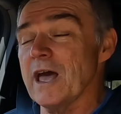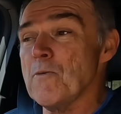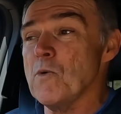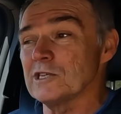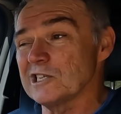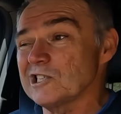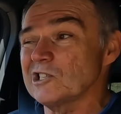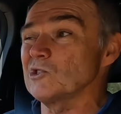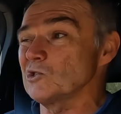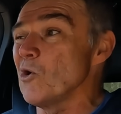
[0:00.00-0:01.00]
that was
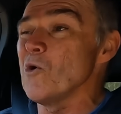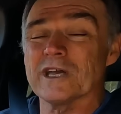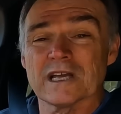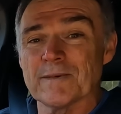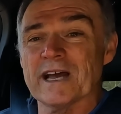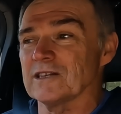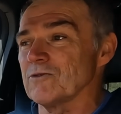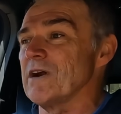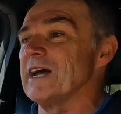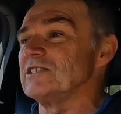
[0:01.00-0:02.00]
talking about
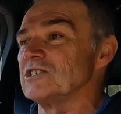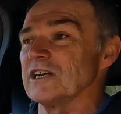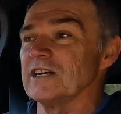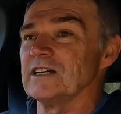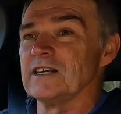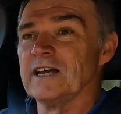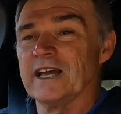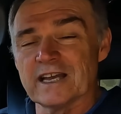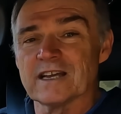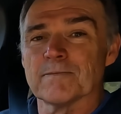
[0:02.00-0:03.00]
the Ranger
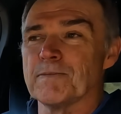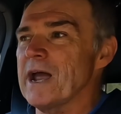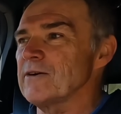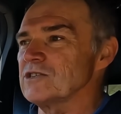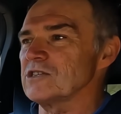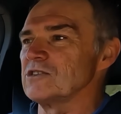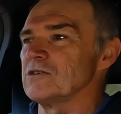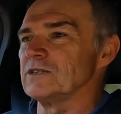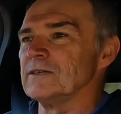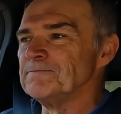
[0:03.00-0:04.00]
in comparison
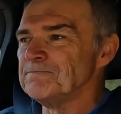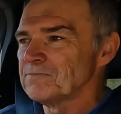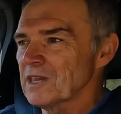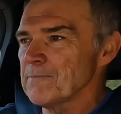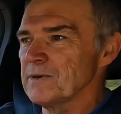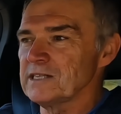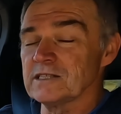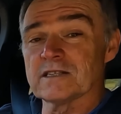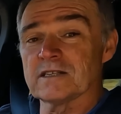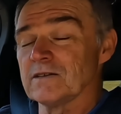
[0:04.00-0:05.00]
to it. That
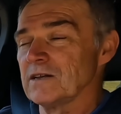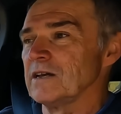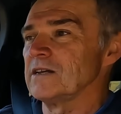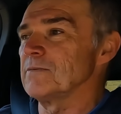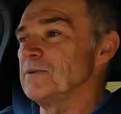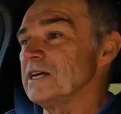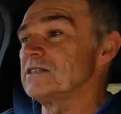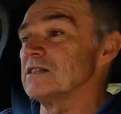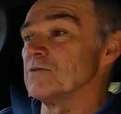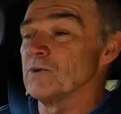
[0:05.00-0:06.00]
means
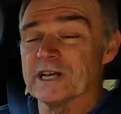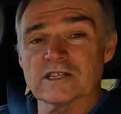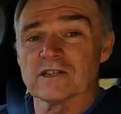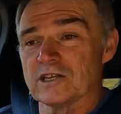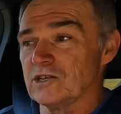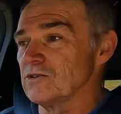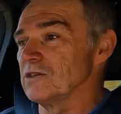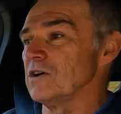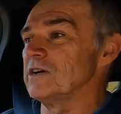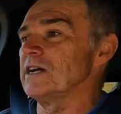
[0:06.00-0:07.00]
compared to the rest of the ute
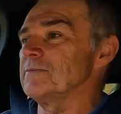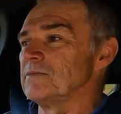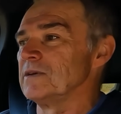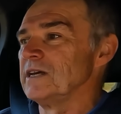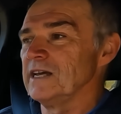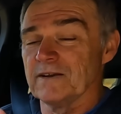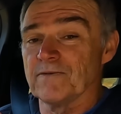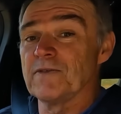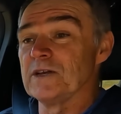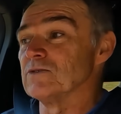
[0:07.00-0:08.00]
lineup, it
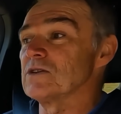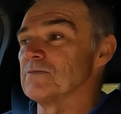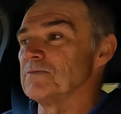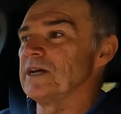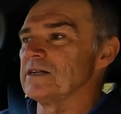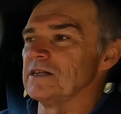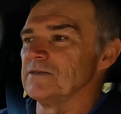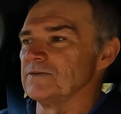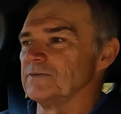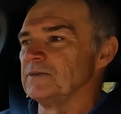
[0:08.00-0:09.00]
feels
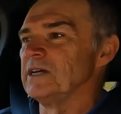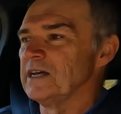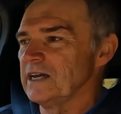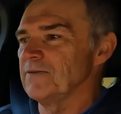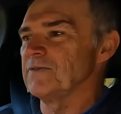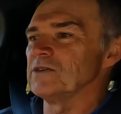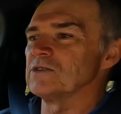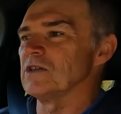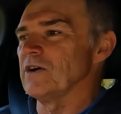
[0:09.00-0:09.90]
competitive. It feels